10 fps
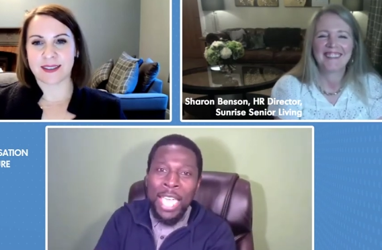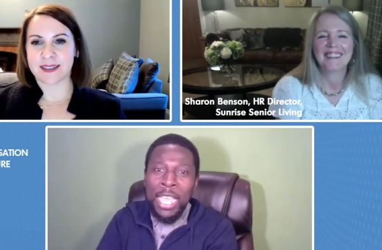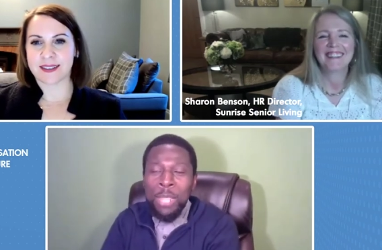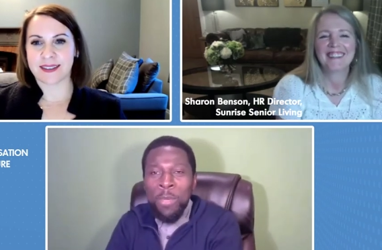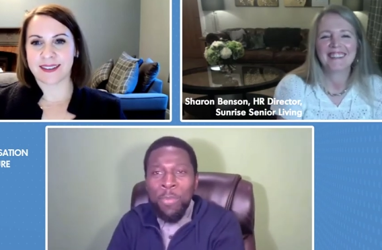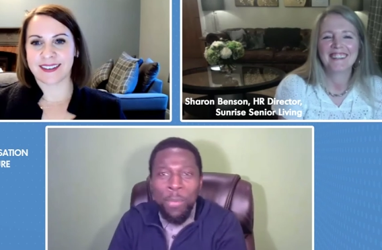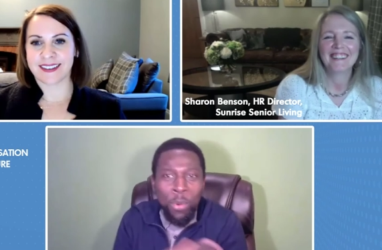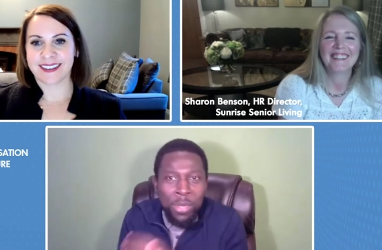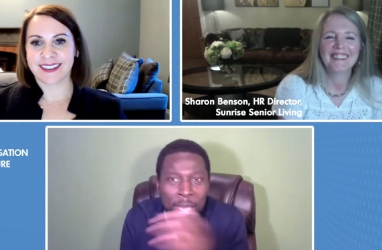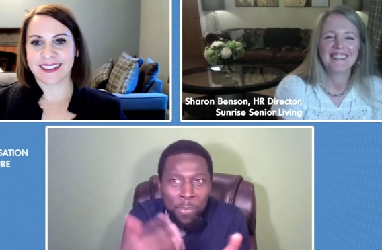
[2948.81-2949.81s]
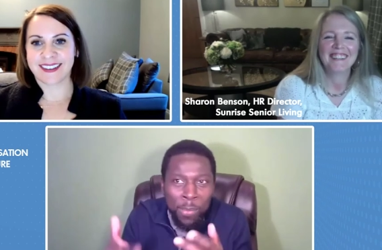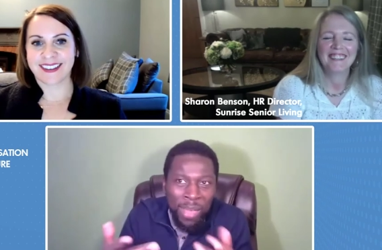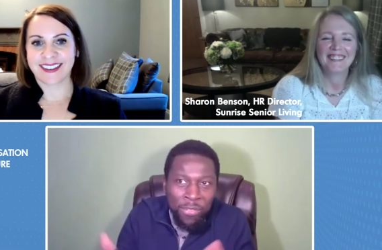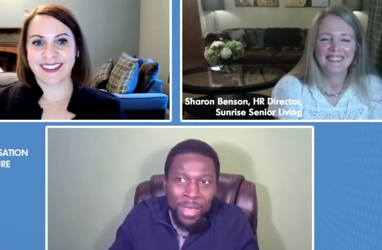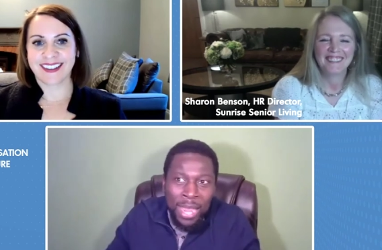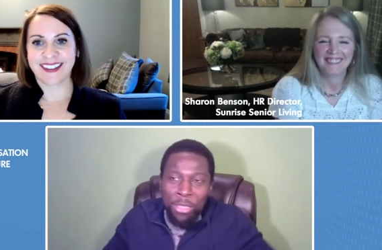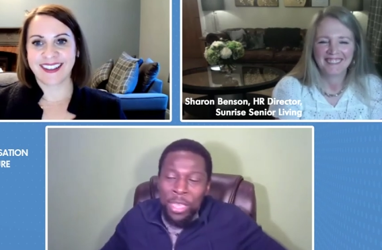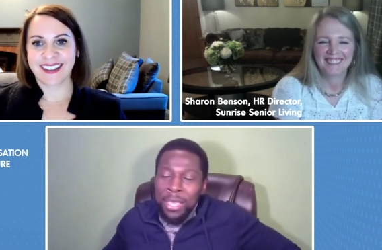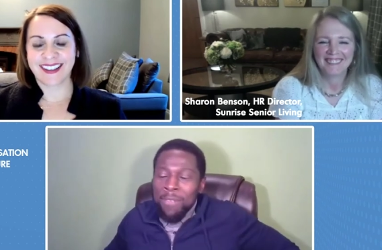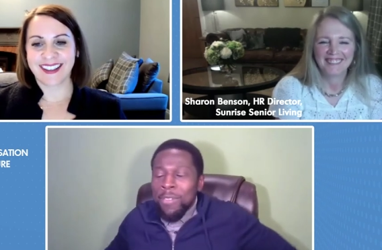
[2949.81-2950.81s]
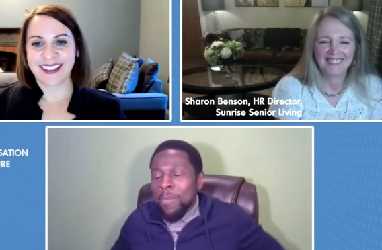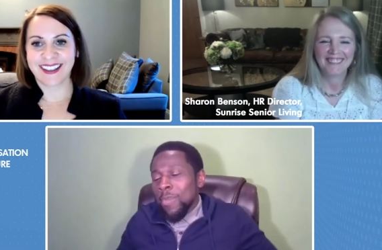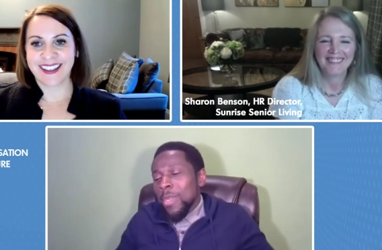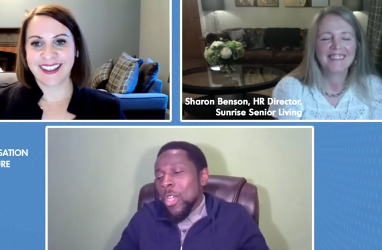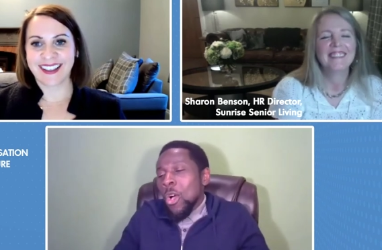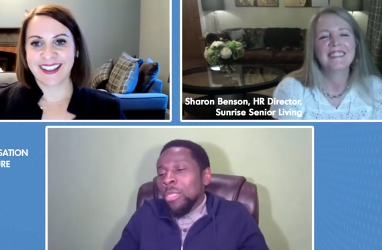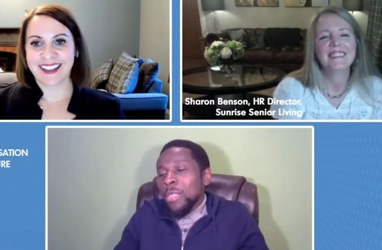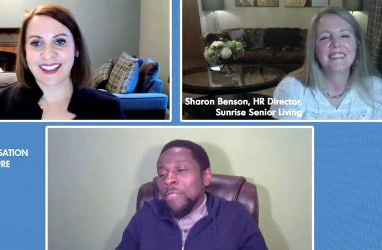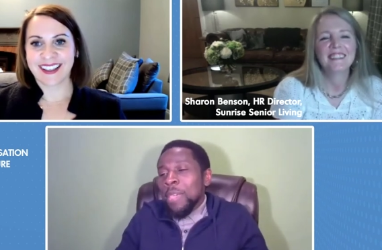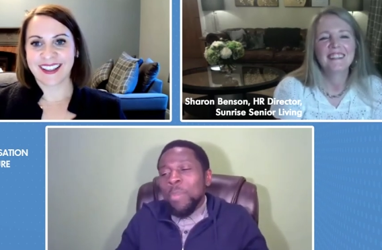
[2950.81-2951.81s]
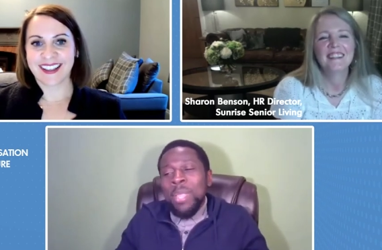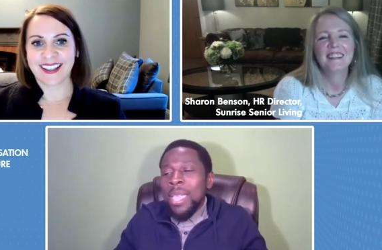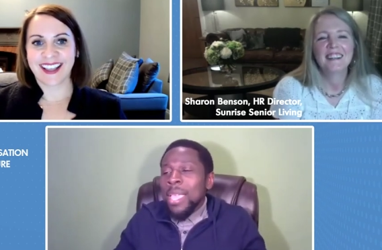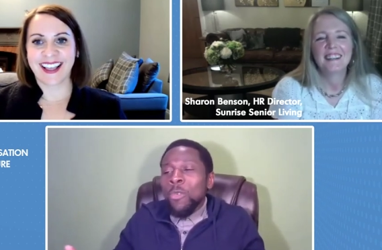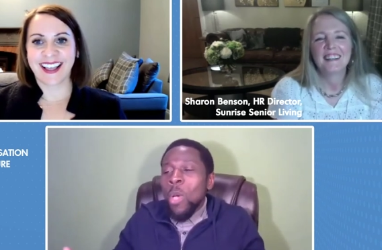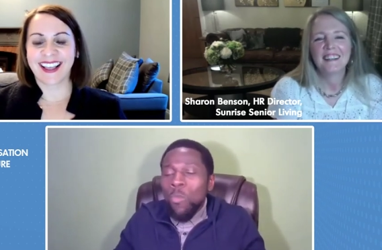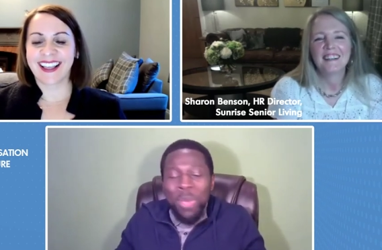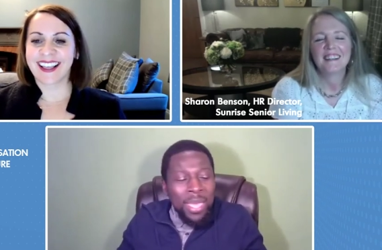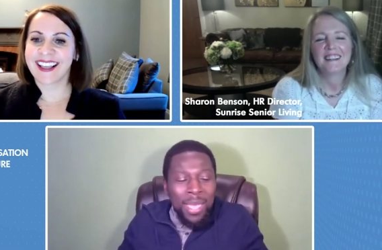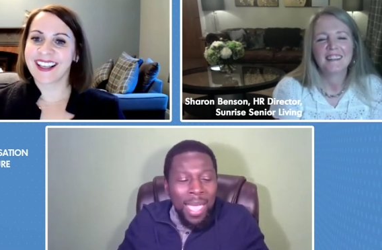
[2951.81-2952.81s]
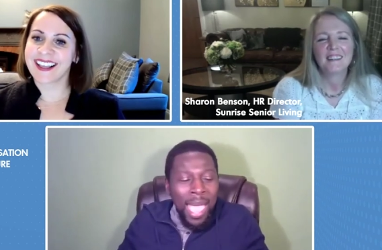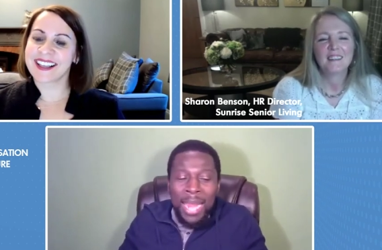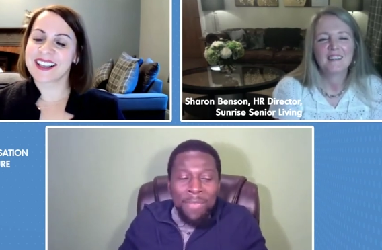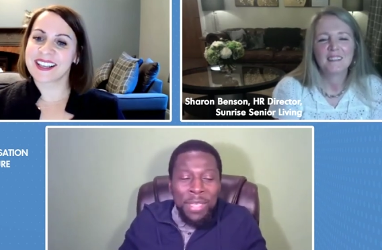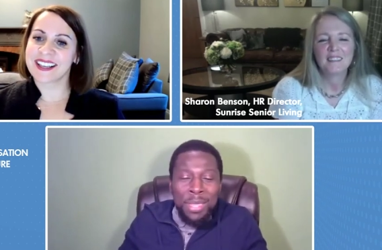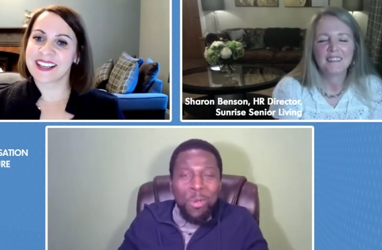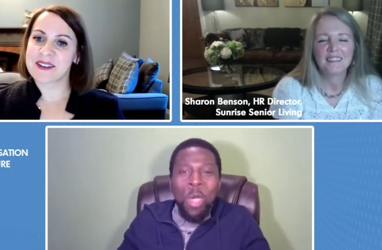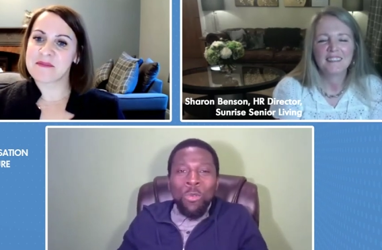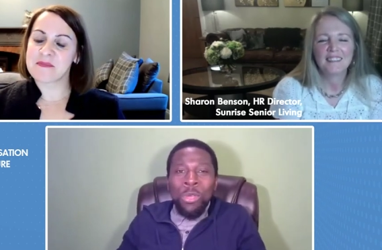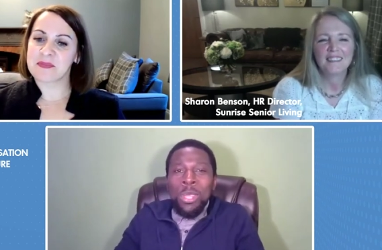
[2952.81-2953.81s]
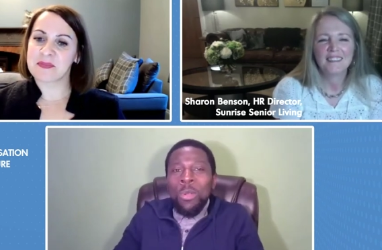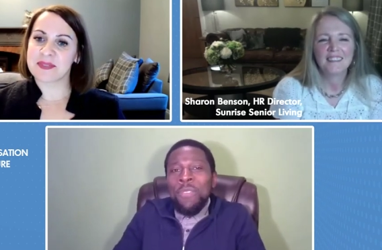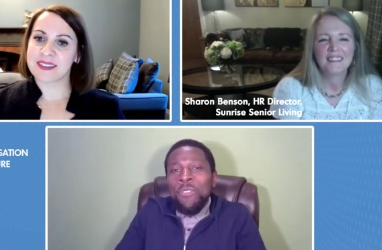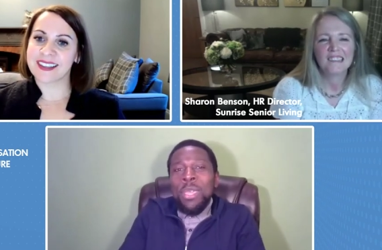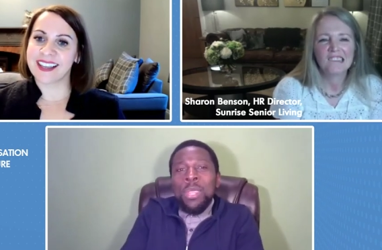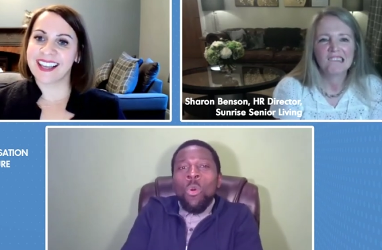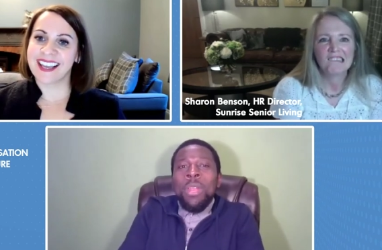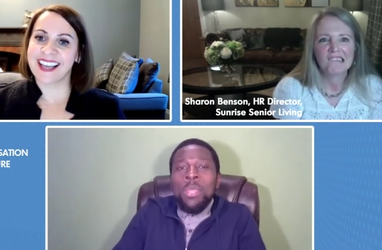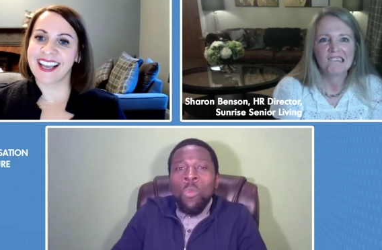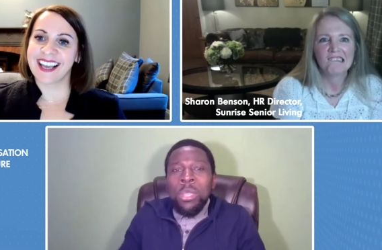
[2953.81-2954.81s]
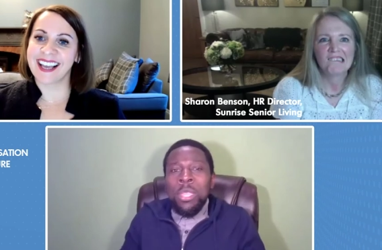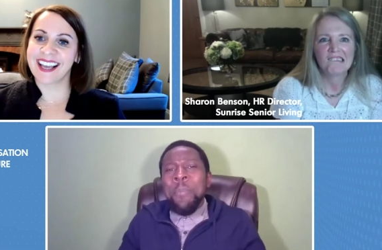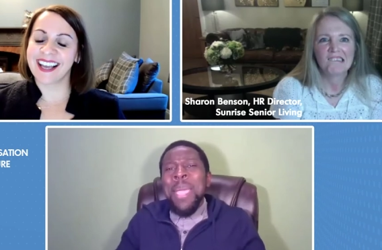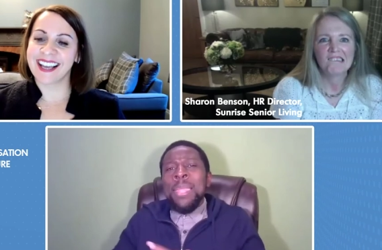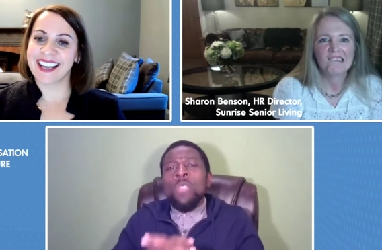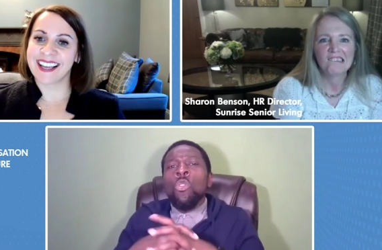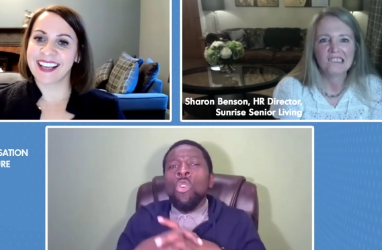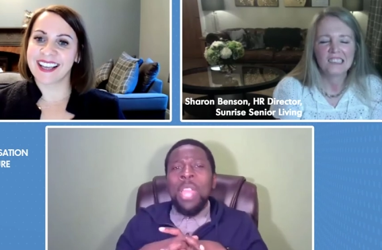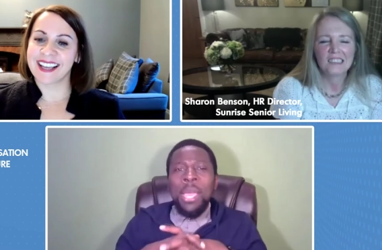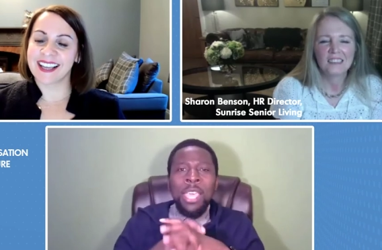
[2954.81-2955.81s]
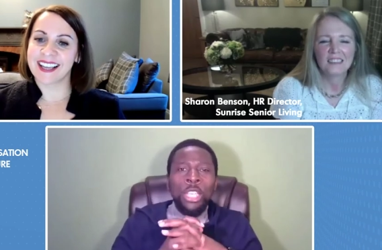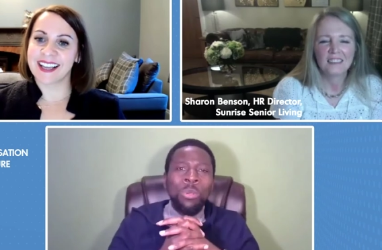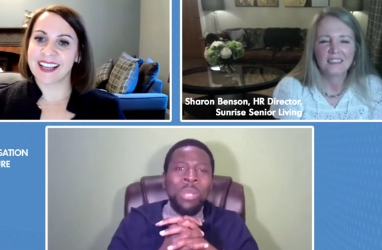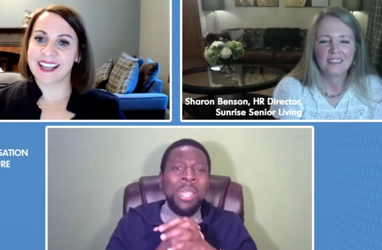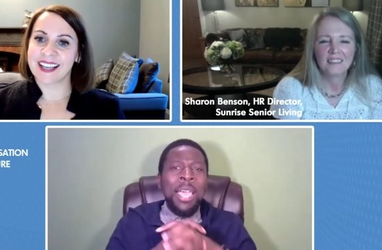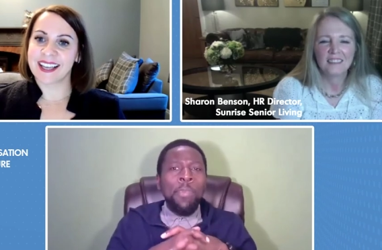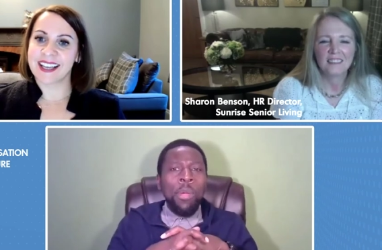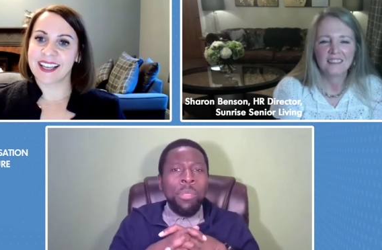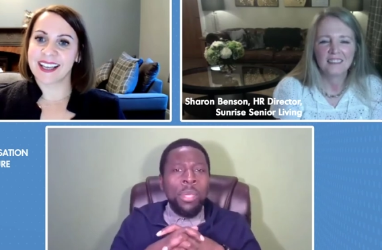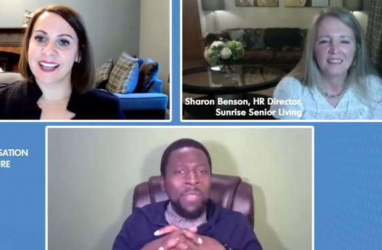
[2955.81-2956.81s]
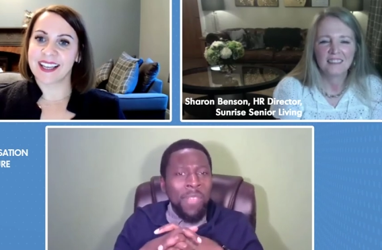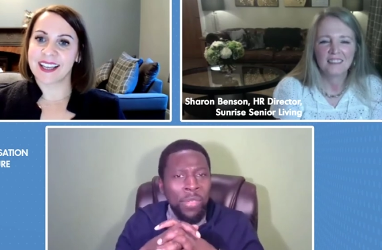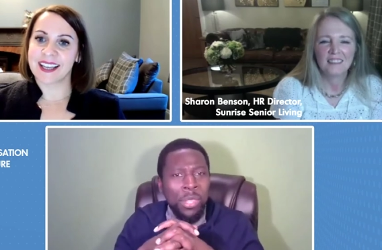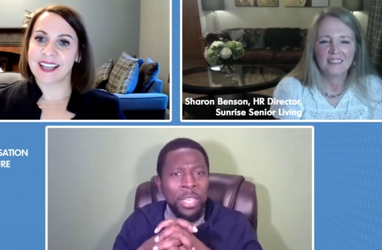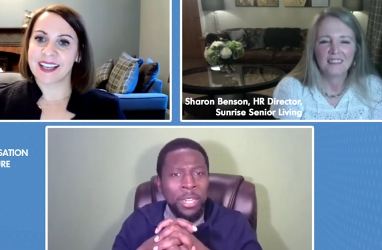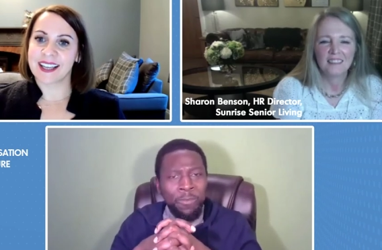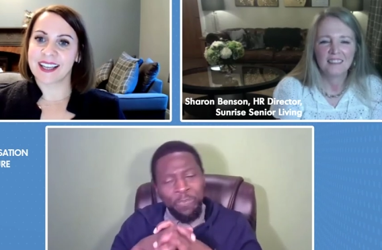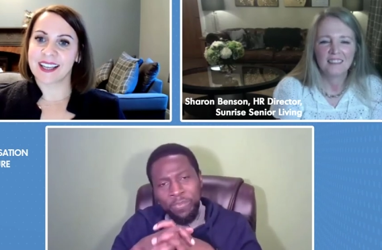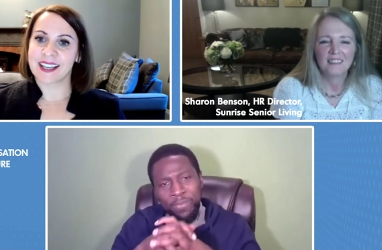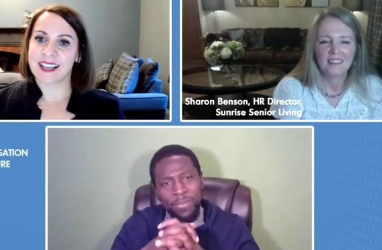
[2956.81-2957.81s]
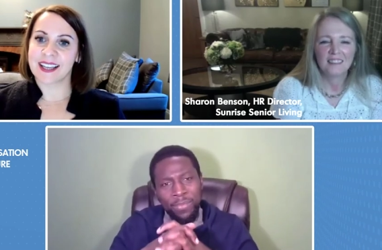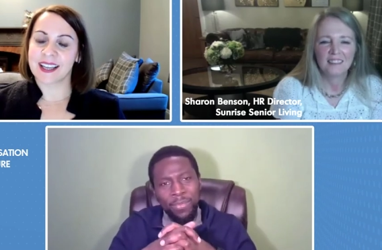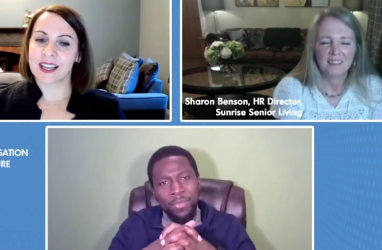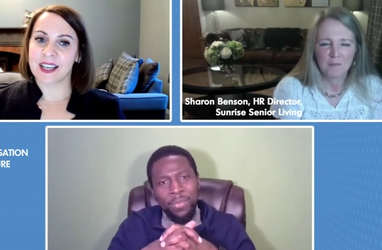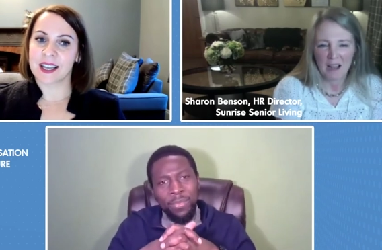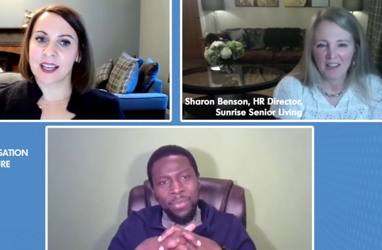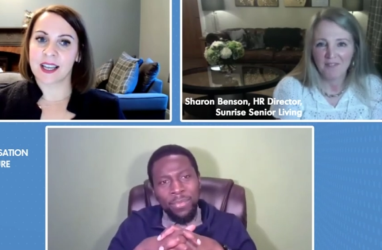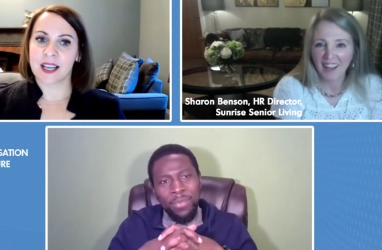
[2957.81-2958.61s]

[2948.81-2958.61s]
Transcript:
Speaker 1: These with people because then people have to then think of them on the feet. But there won't be anything to own with. So the first one is: What's the best organisational design process you've ever seen? Mine.